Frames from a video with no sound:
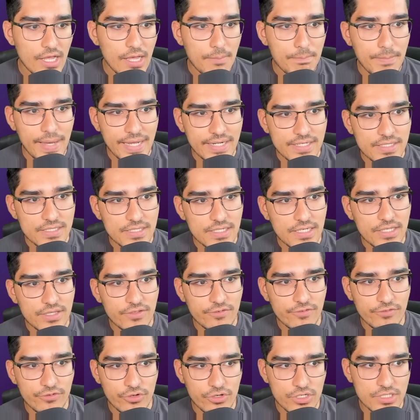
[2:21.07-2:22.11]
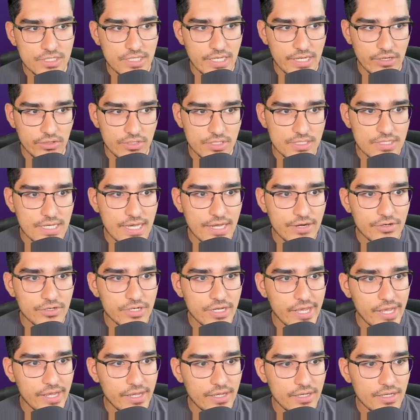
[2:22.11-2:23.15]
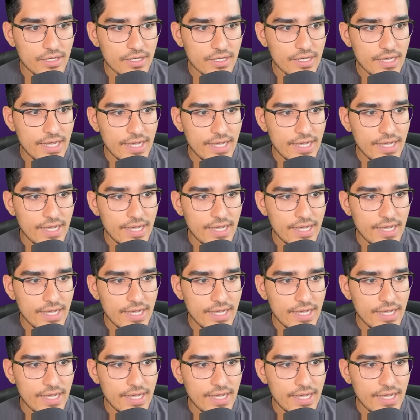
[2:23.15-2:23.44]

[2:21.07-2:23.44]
Man City in the first day on Saturday,